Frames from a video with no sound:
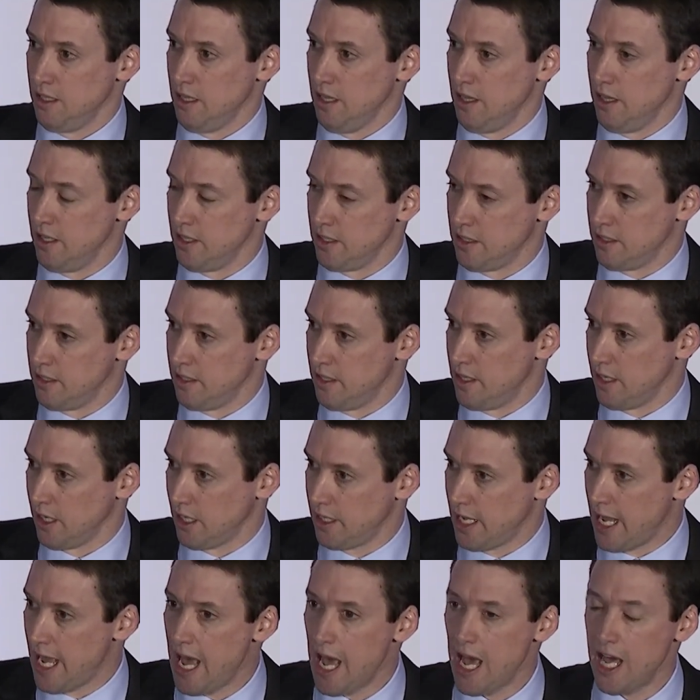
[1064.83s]
the
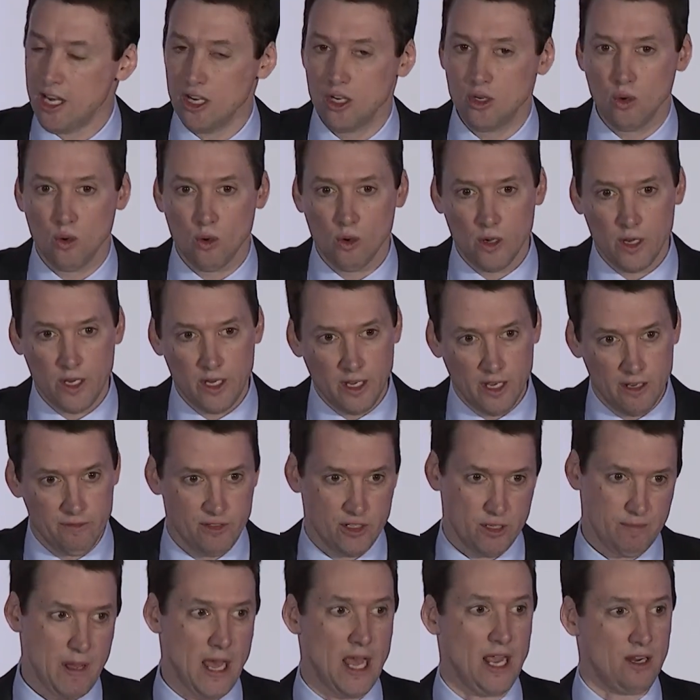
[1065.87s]
category of
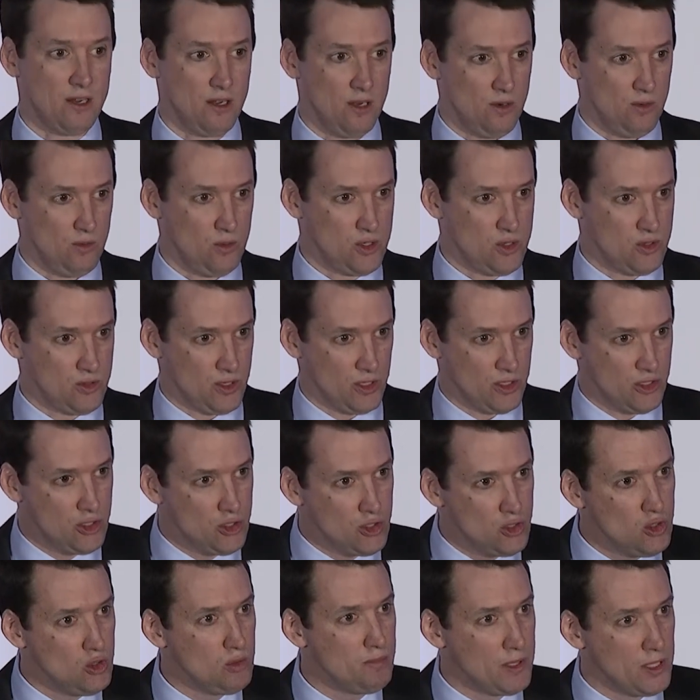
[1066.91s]
tobacco, which is a
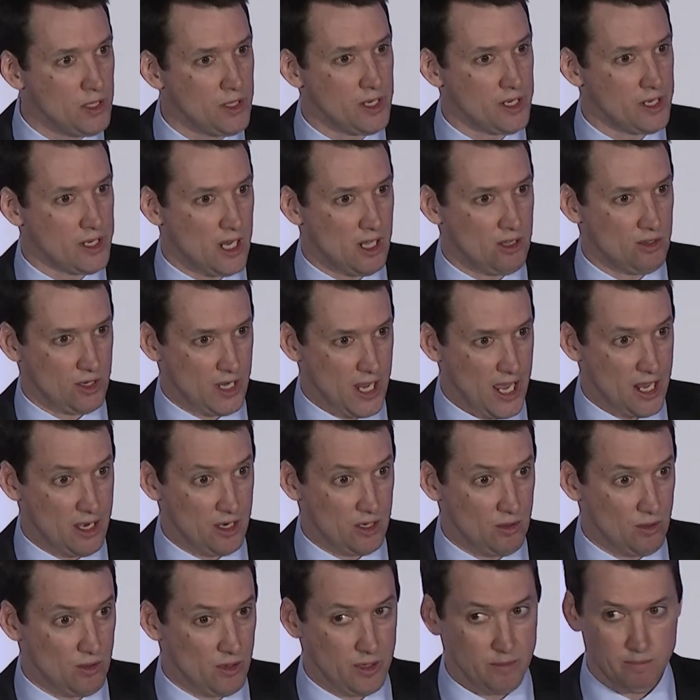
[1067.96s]
$2 billion
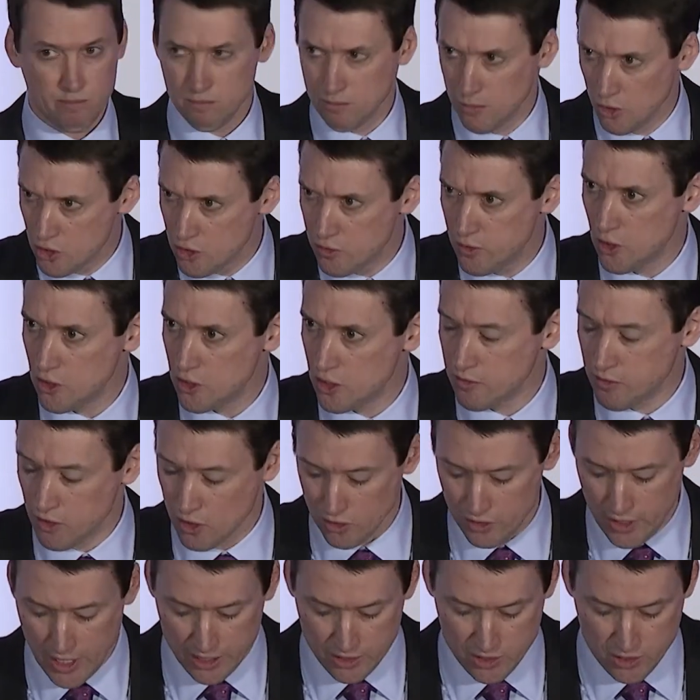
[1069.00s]
category. Most folks have
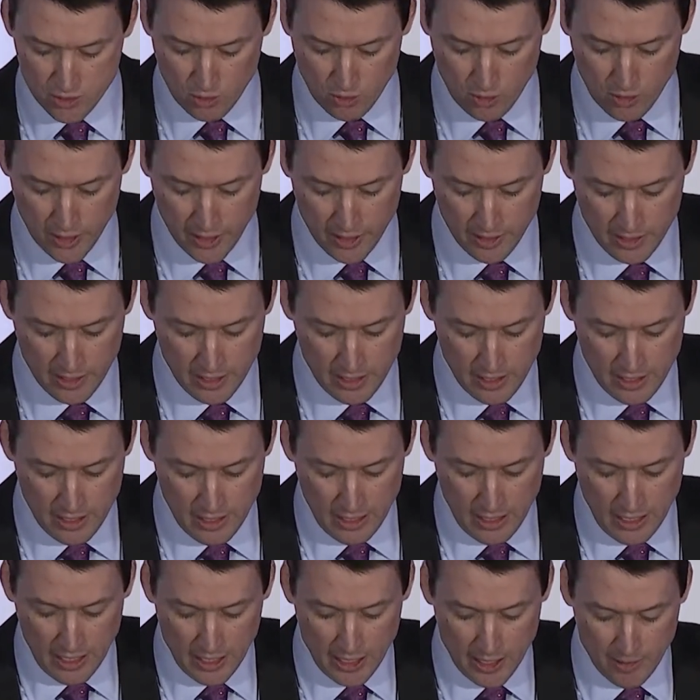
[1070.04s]
heard that story.
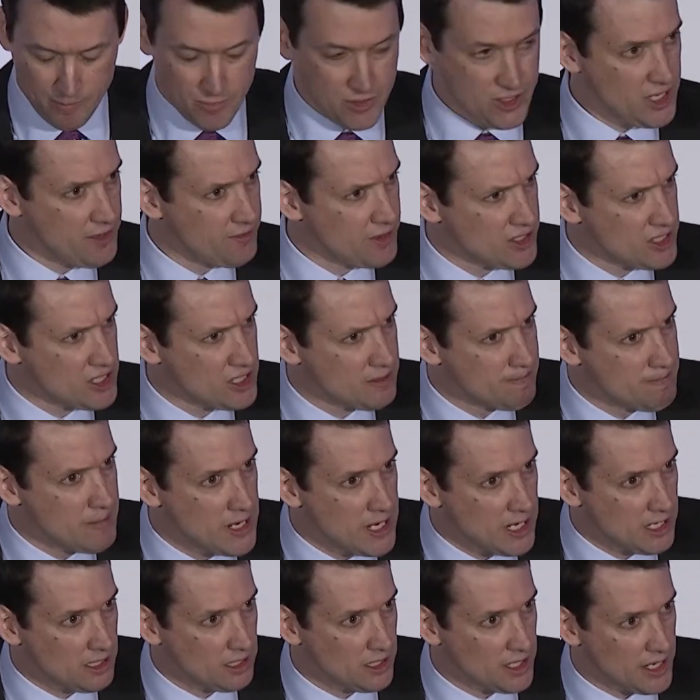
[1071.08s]
CVS's
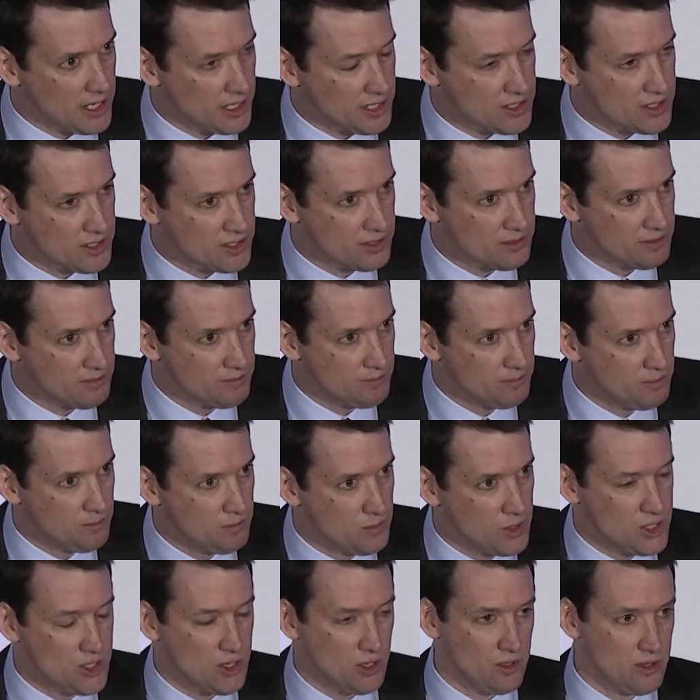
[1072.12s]
Minute Clinics,
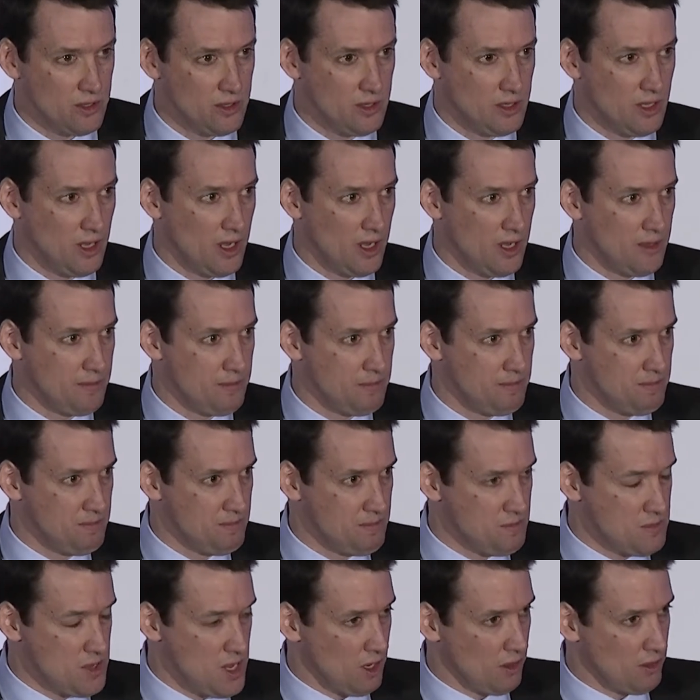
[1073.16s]
which are
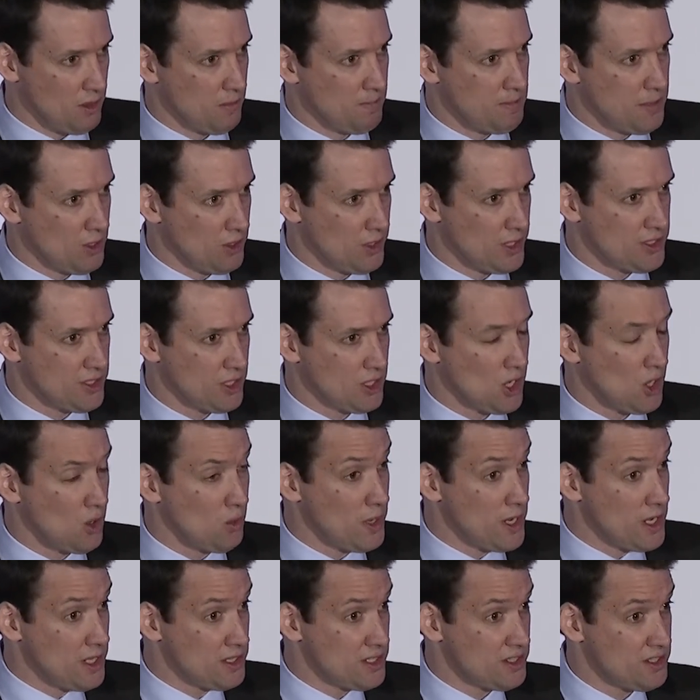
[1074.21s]
the ability to go
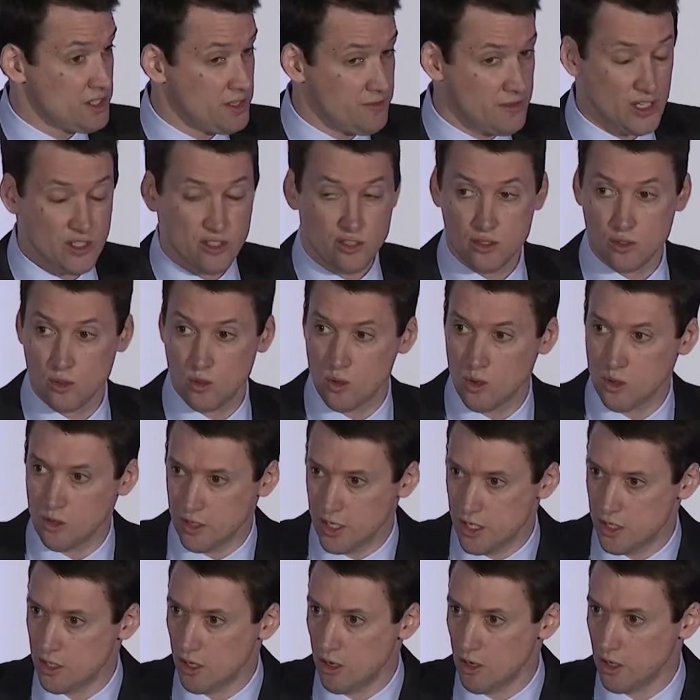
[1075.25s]
in the CVS store or
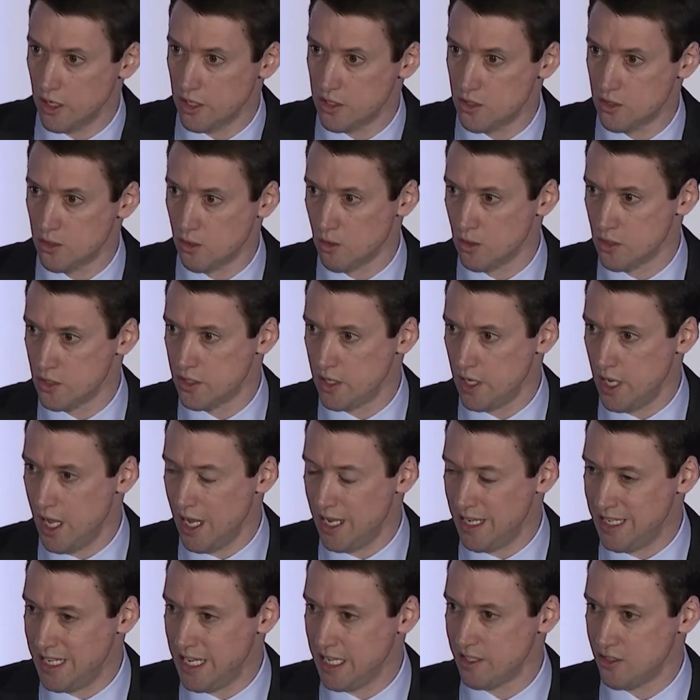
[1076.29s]
in Target stores
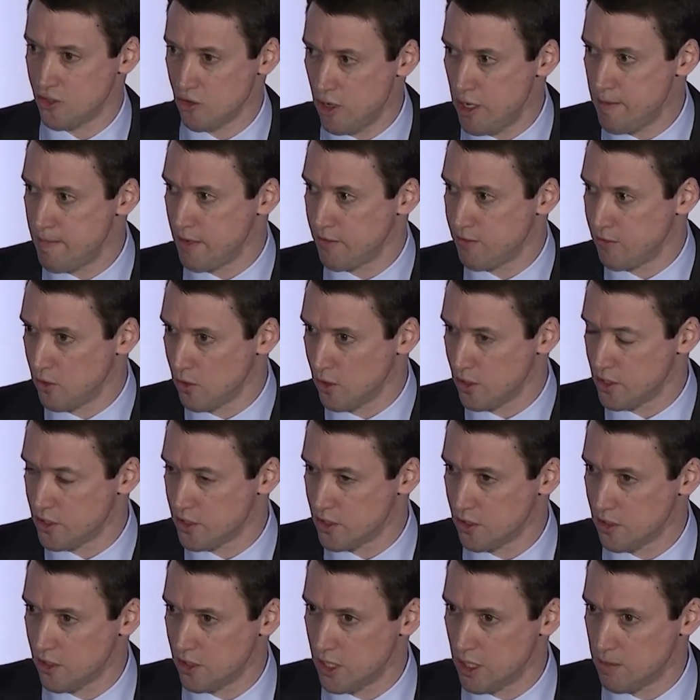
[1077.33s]
and get treatment for a
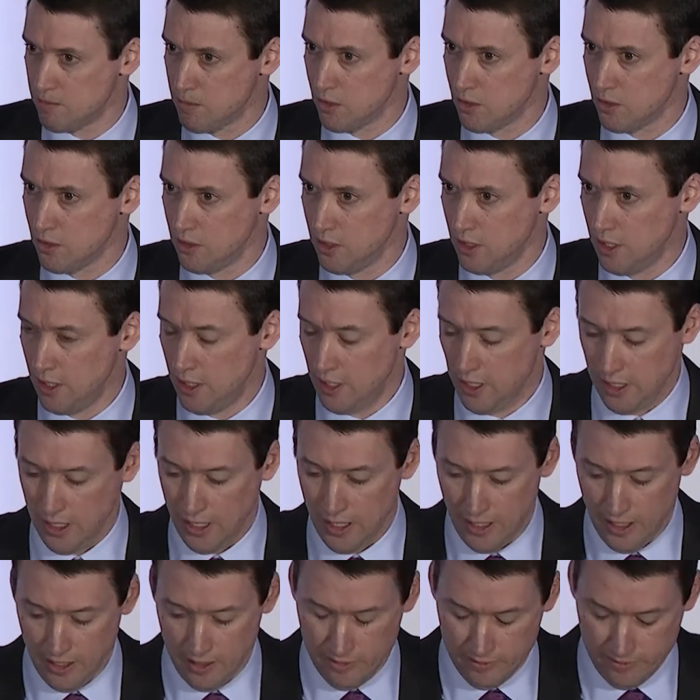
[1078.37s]
certain number
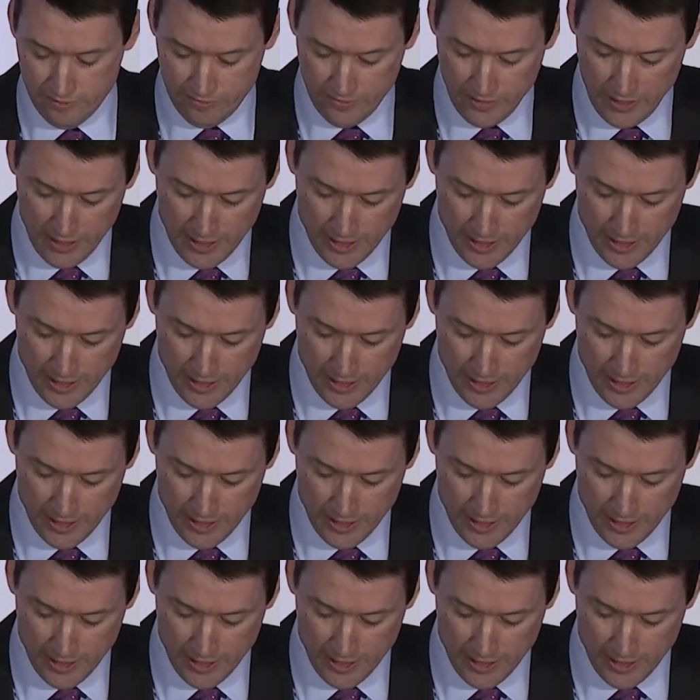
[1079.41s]
of